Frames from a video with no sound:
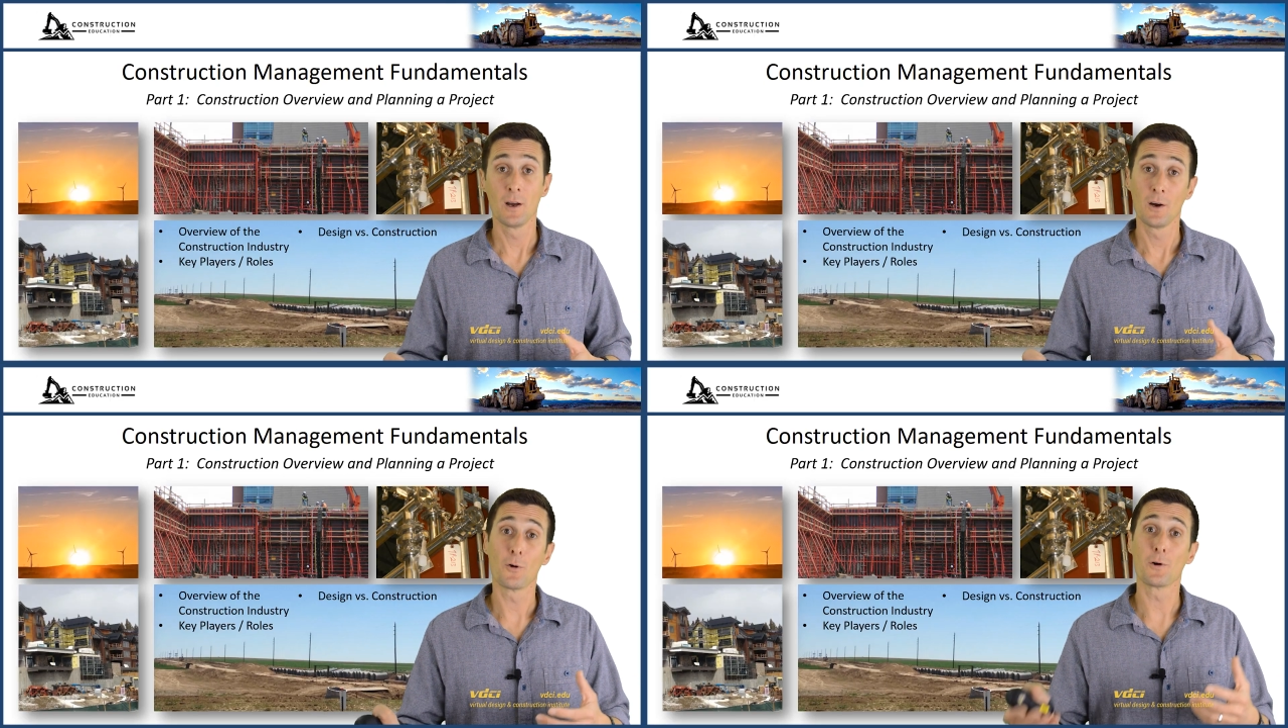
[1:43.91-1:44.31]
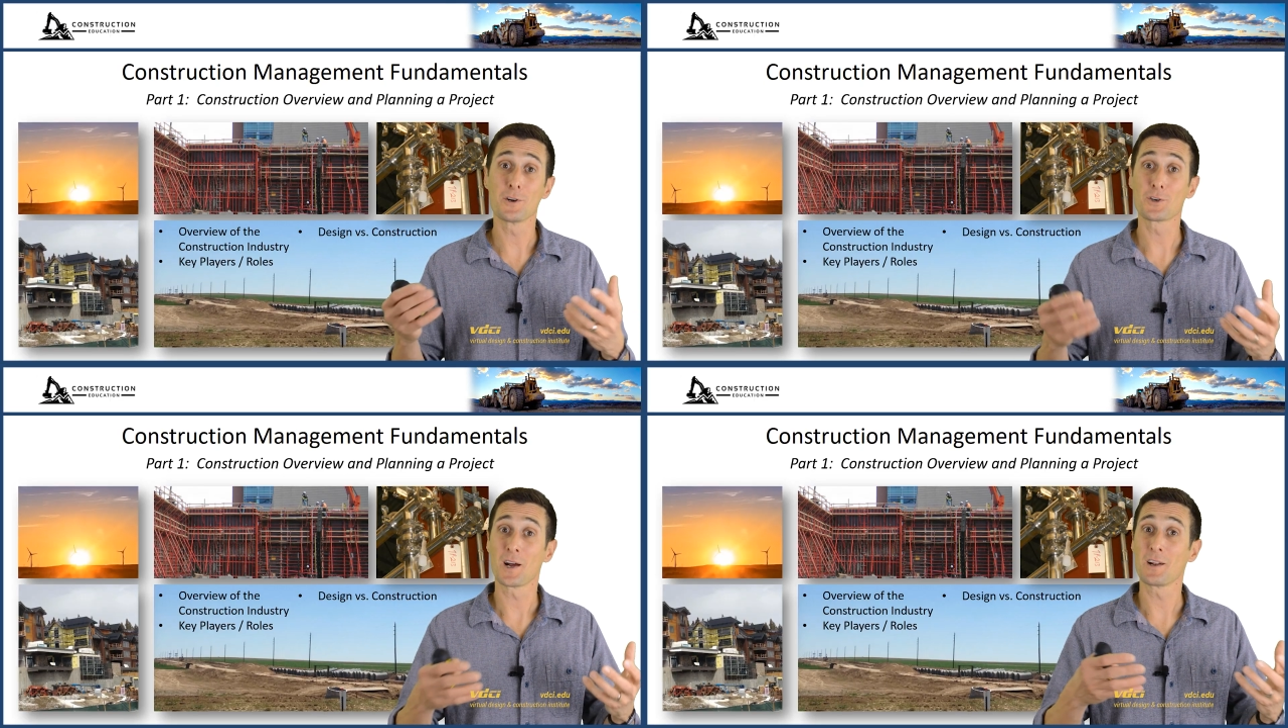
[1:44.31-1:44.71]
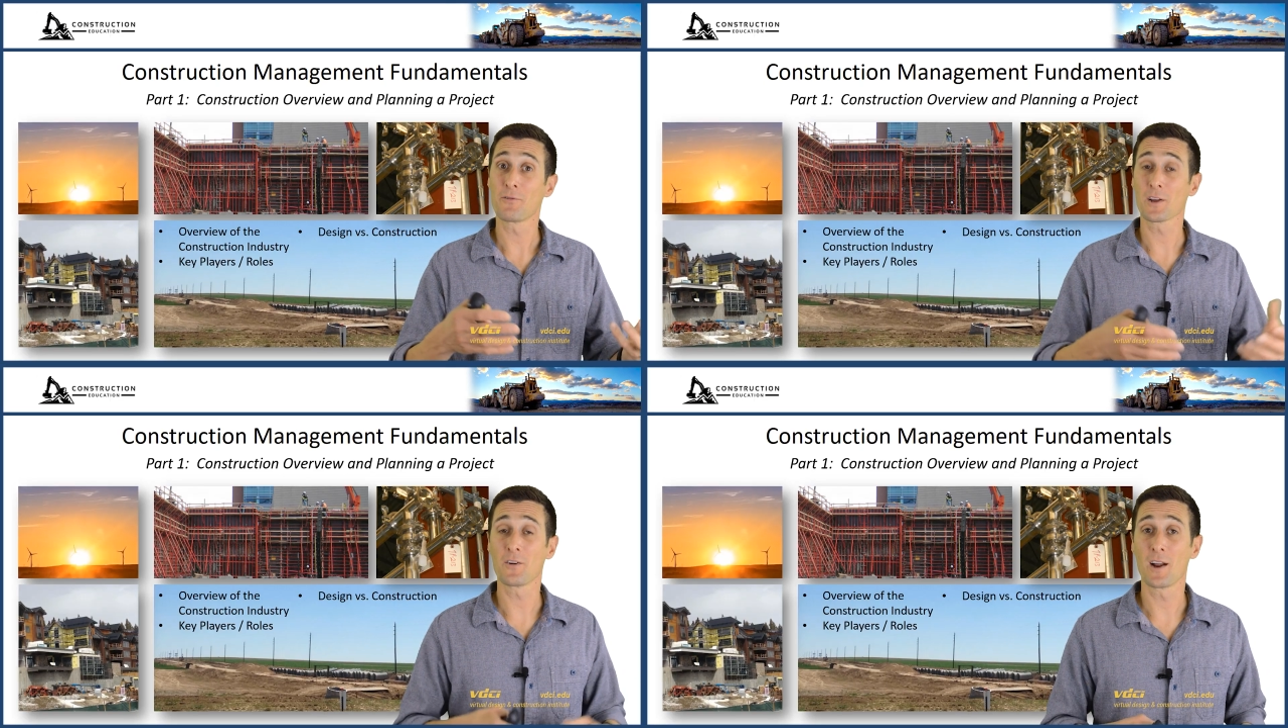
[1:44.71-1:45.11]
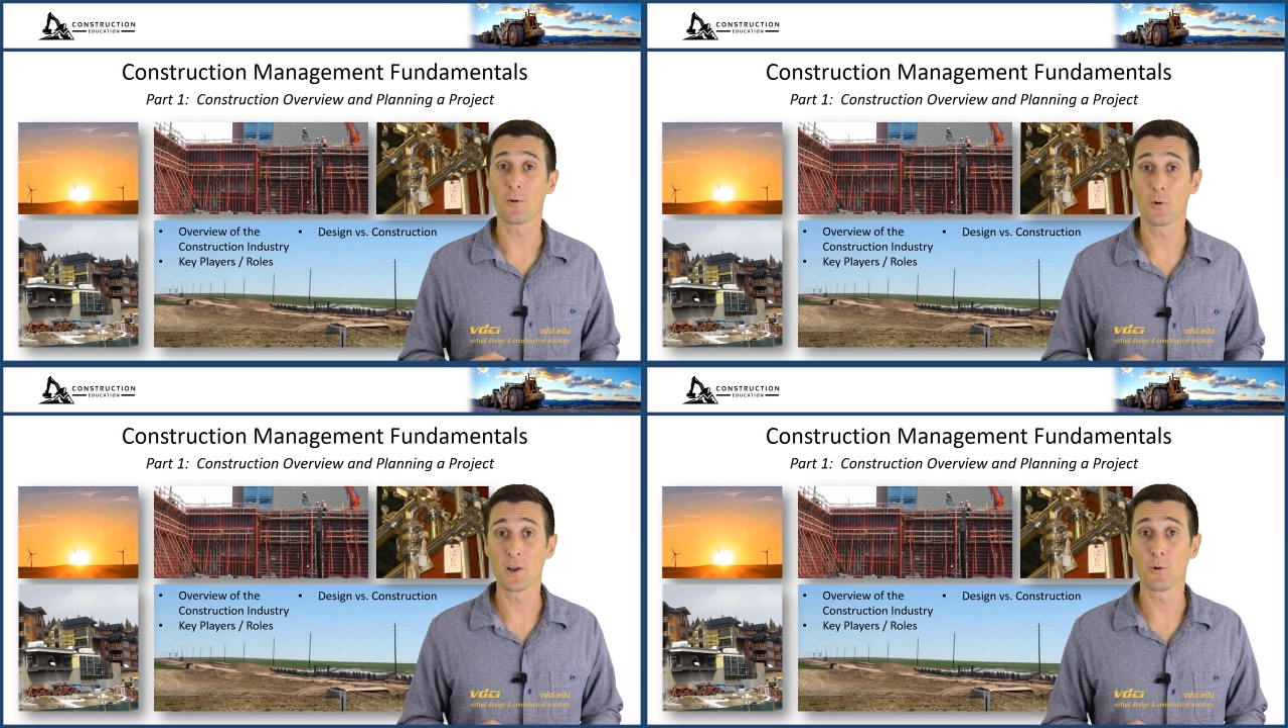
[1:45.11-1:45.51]
or you're trying to figure out
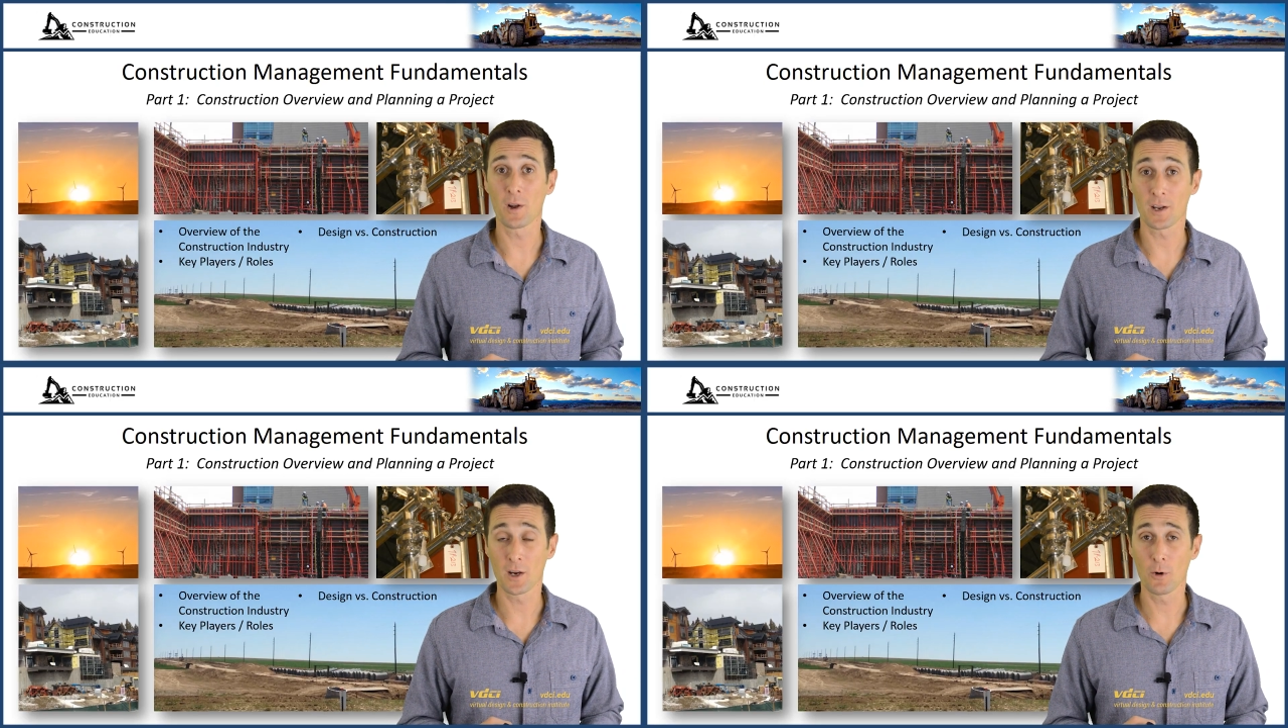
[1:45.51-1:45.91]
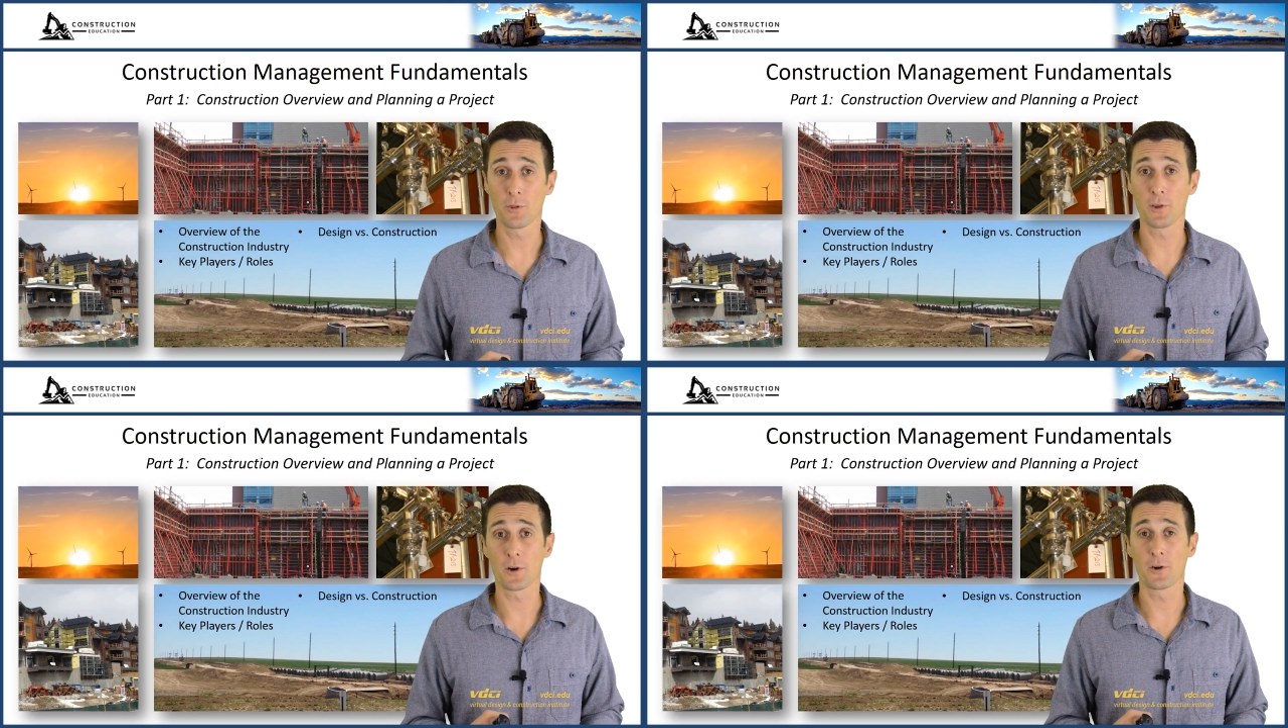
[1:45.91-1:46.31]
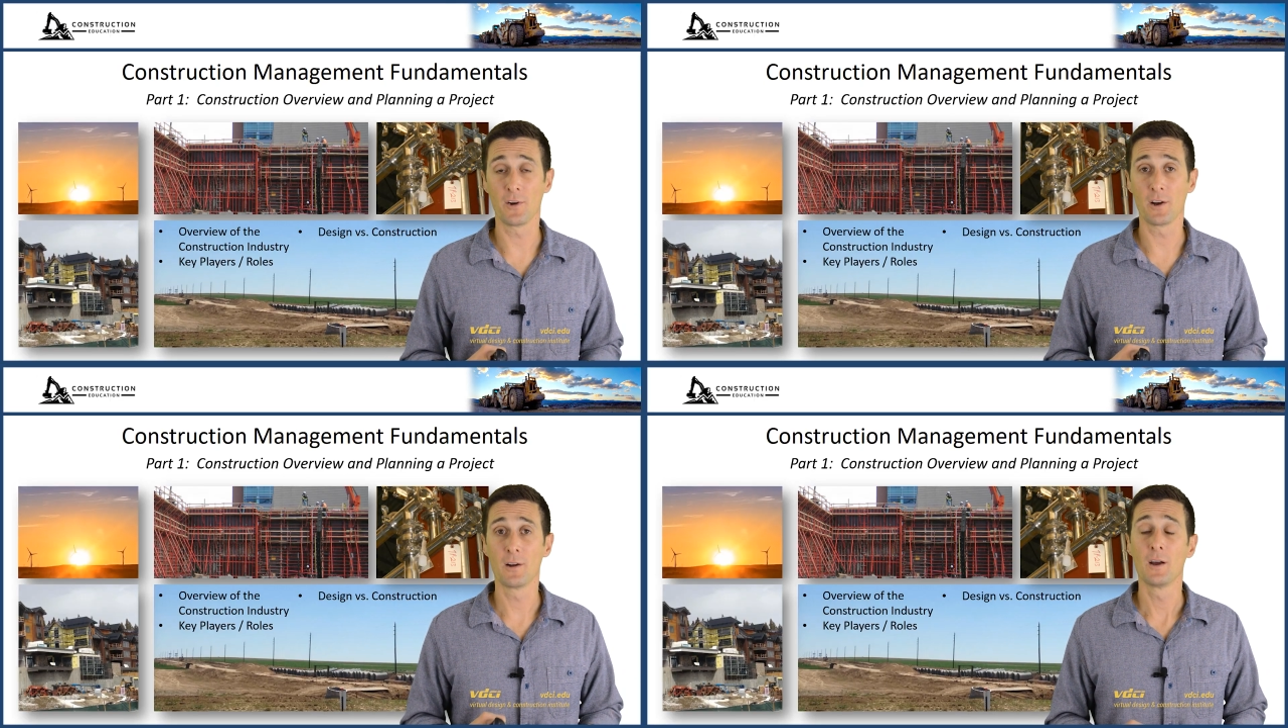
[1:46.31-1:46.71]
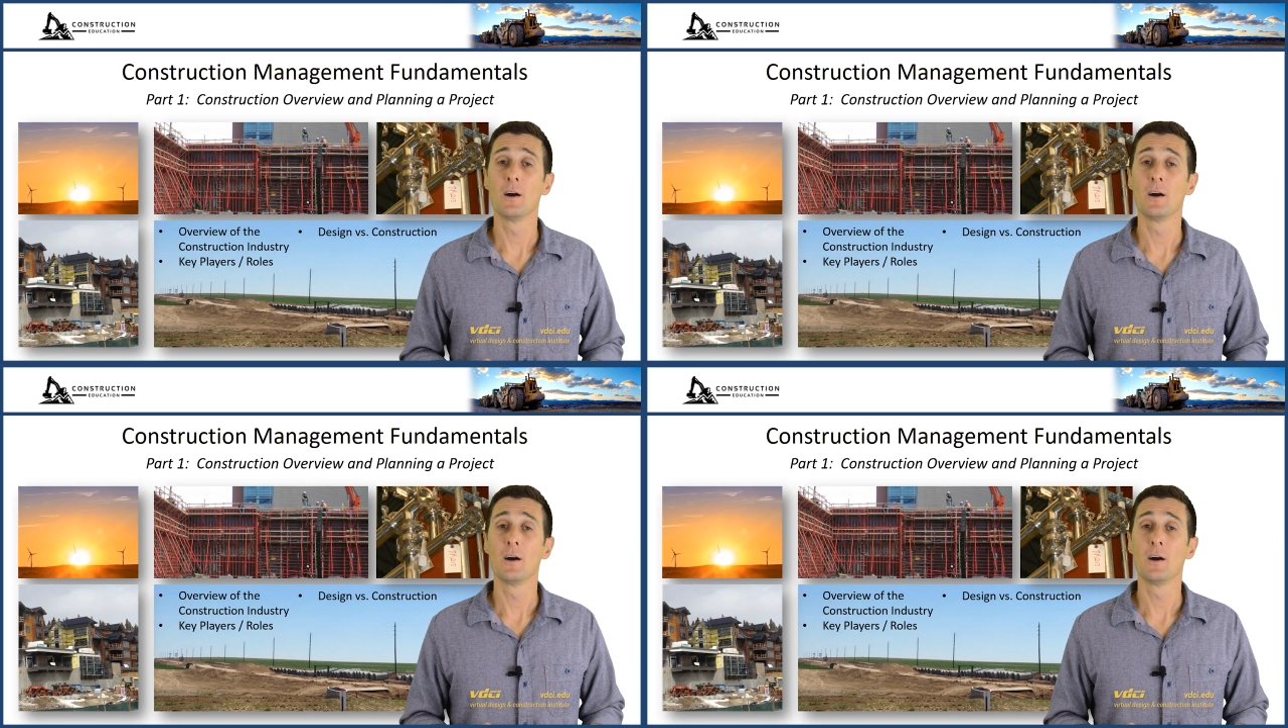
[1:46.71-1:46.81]
where you want to go with your career.